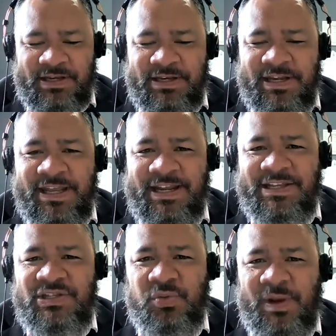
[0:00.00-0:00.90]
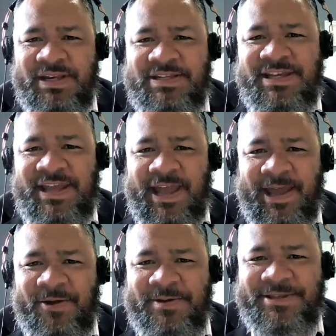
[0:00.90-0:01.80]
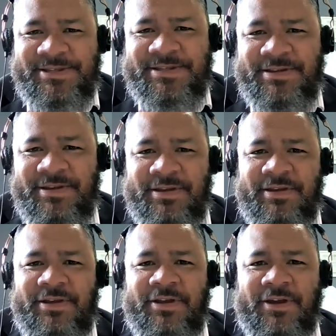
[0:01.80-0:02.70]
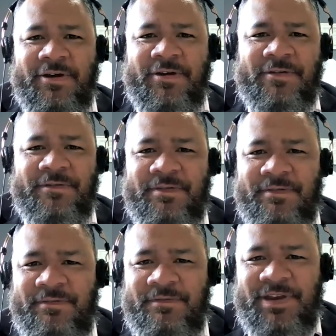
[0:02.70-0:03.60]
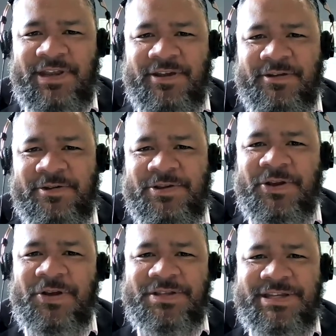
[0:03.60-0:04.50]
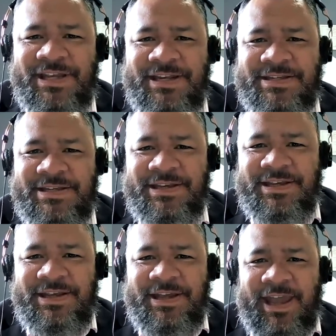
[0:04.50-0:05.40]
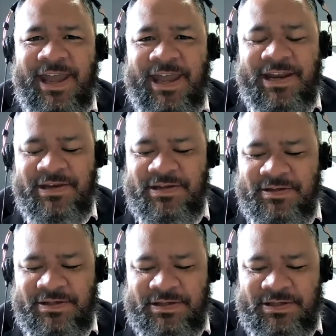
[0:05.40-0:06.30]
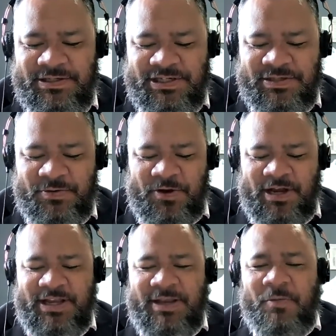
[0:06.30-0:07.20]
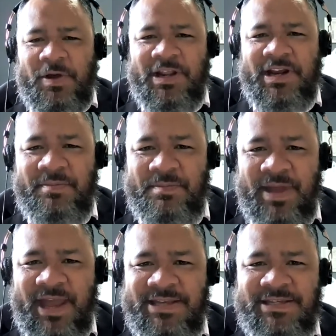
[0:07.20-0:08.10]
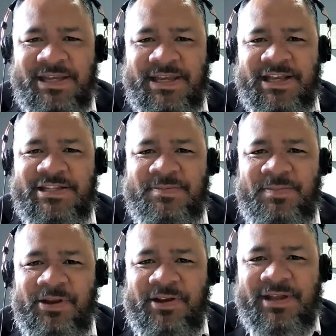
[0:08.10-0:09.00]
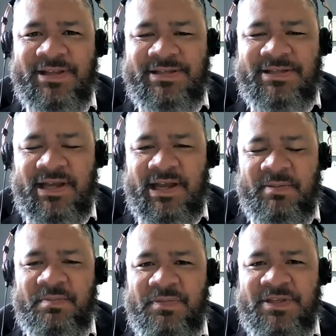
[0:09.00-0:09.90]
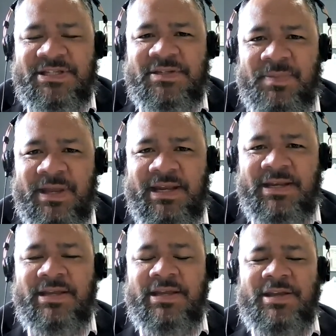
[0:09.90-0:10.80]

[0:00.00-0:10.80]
Nearly 20 hours of video content. And just quietly, what an amazing experience this has been,